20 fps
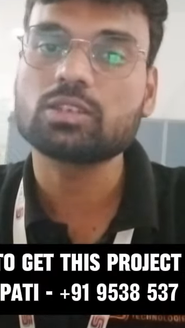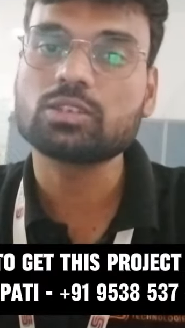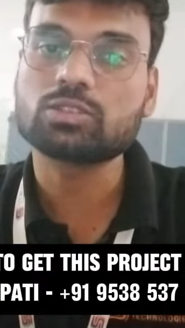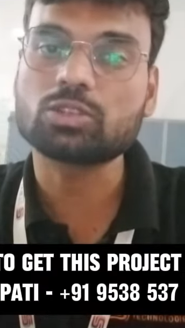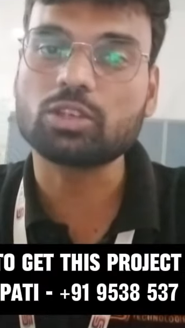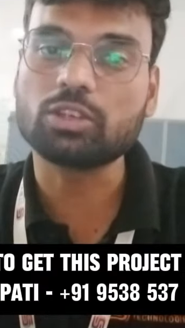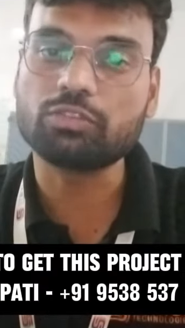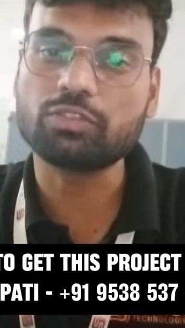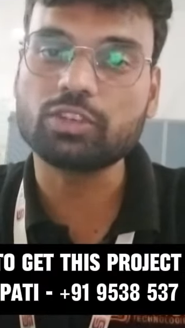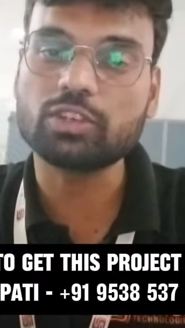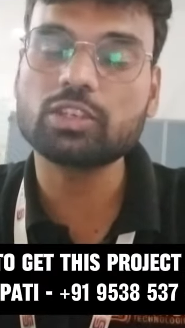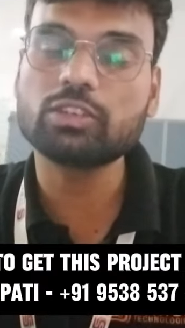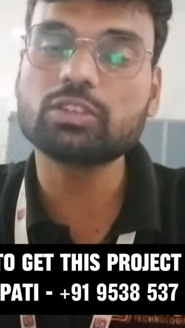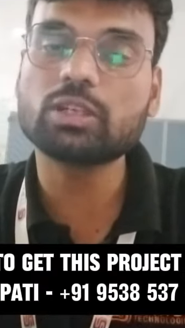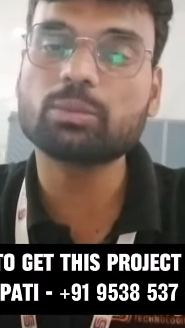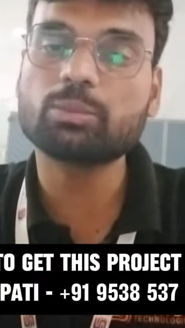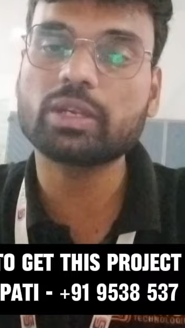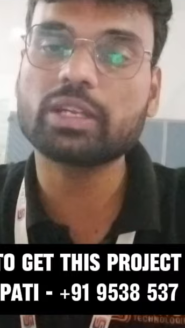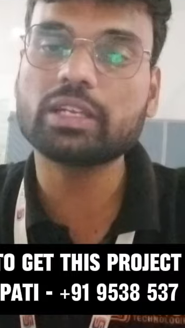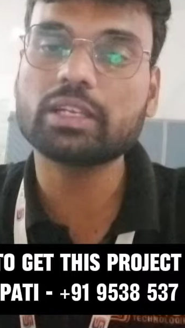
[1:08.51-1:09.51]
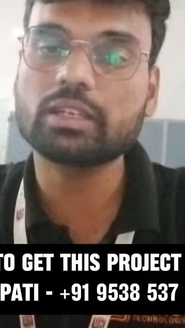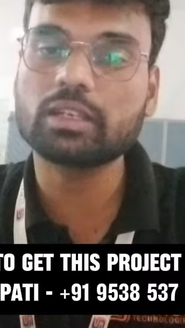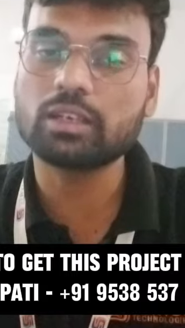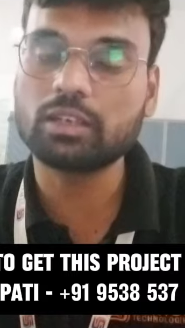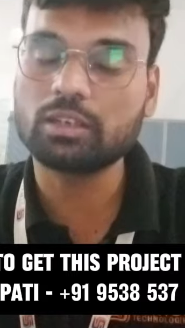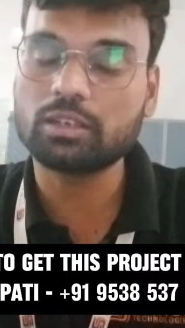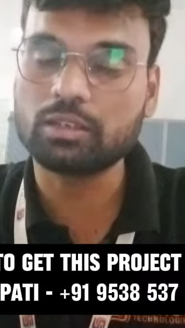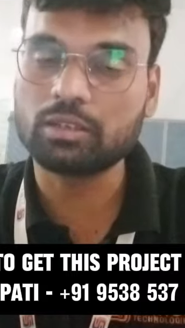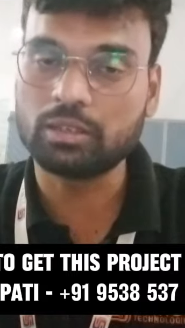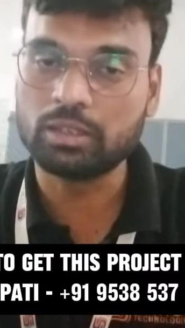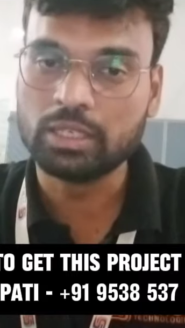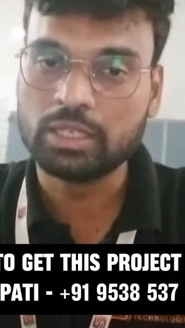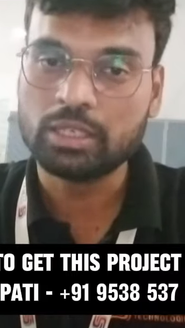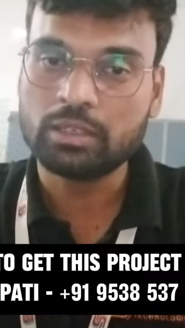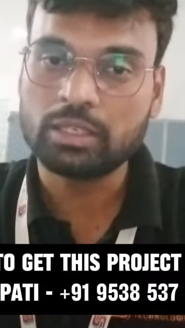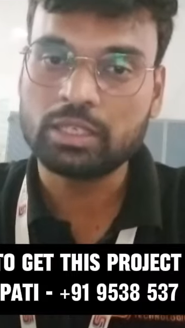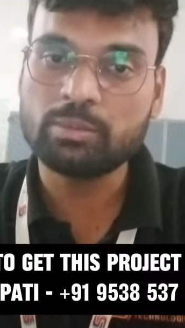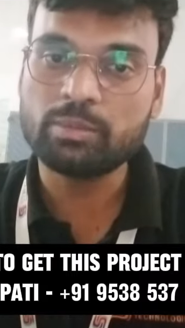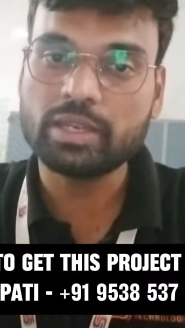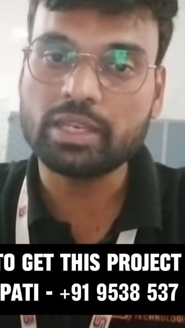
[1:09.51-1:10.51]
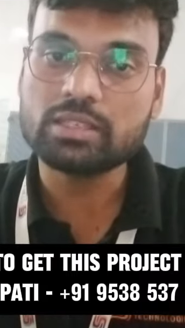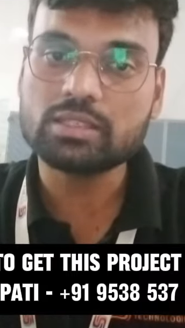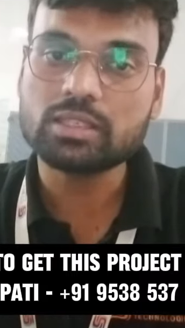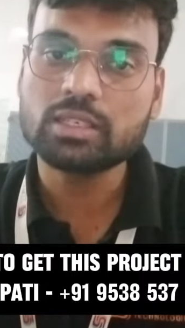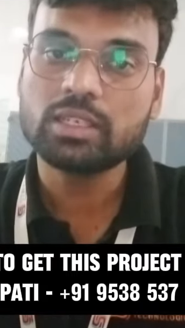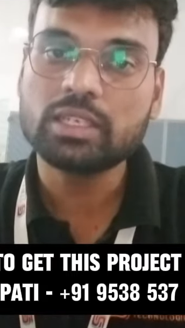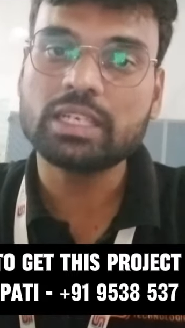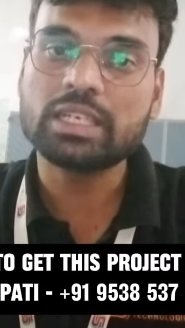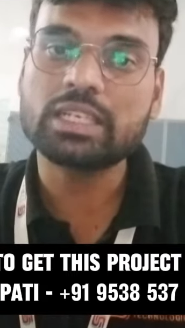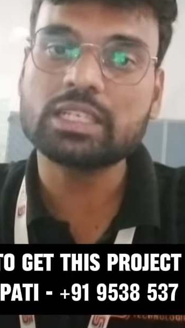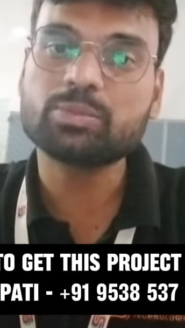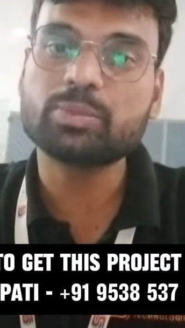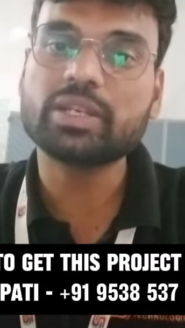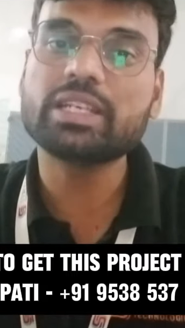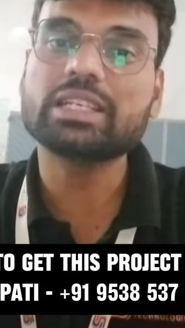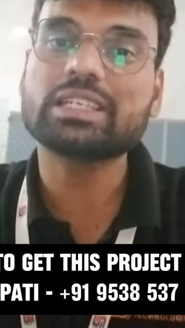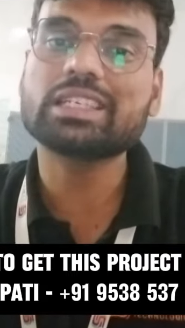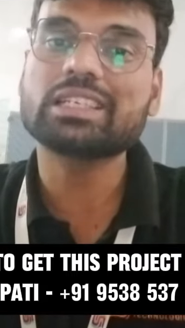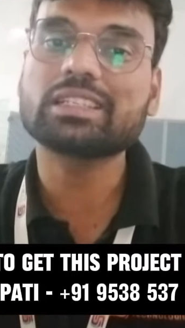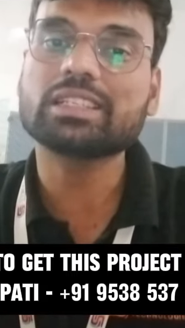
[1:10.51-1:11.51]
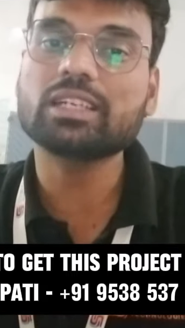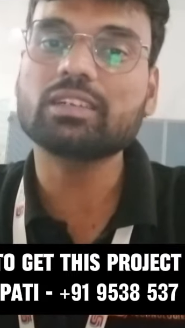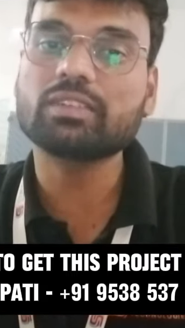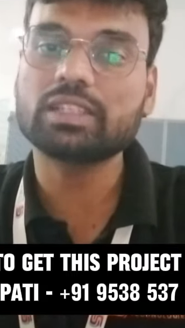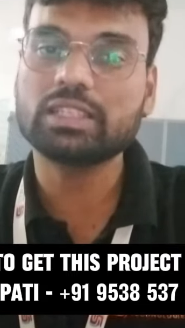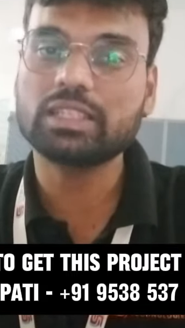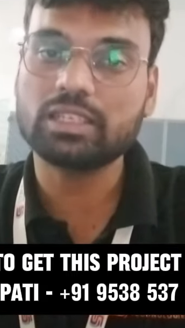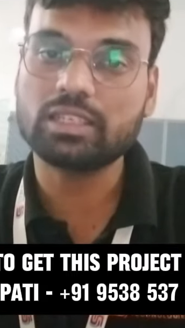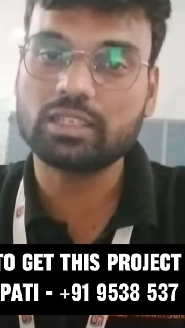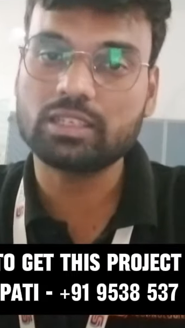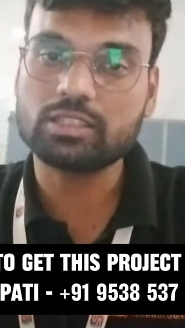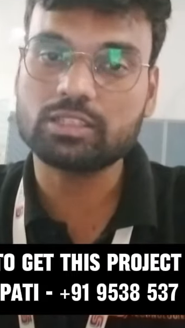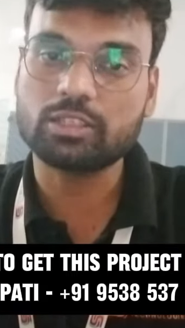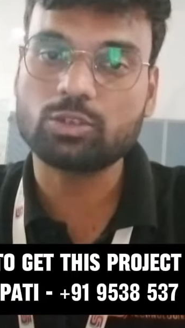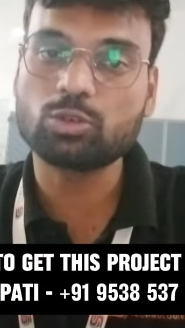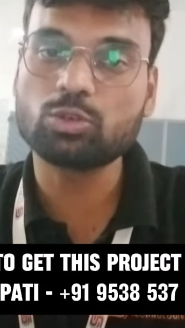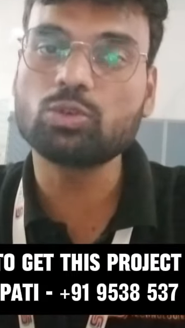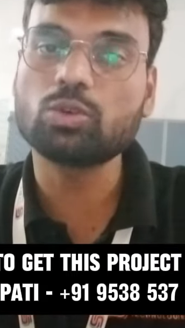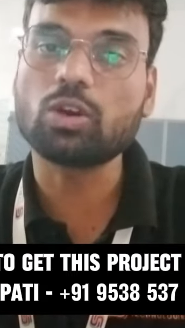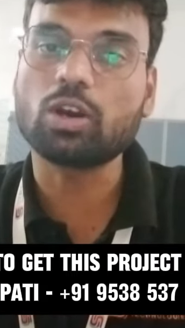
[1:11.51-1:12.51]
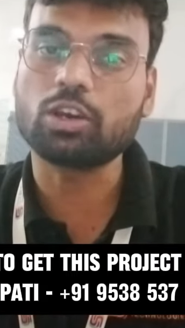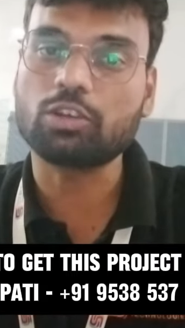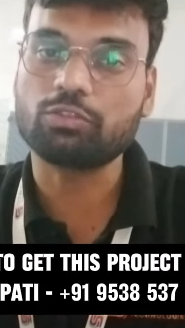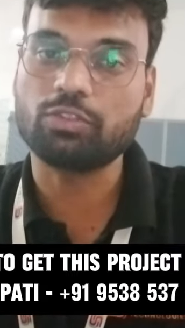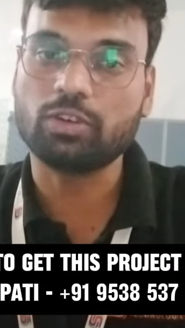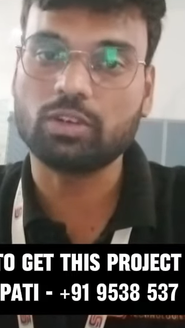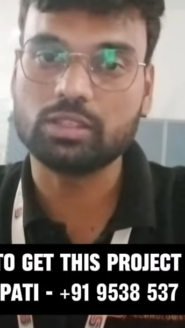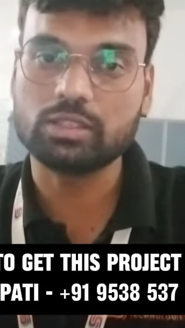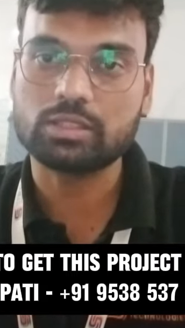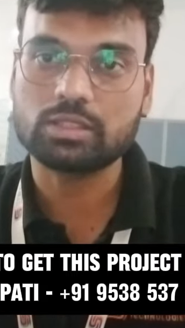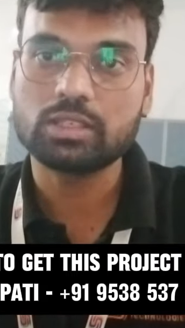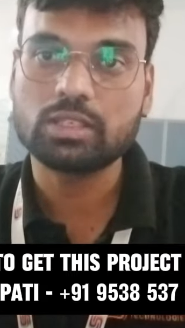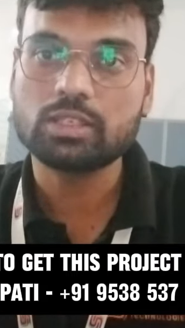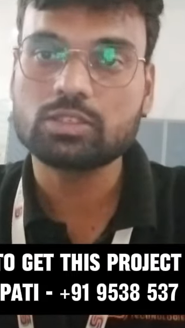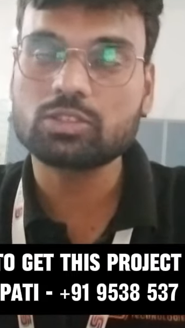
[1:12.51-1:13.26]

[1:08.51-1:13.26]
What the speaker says: So if we give the predict image, it is predicting that whether it is a true or false.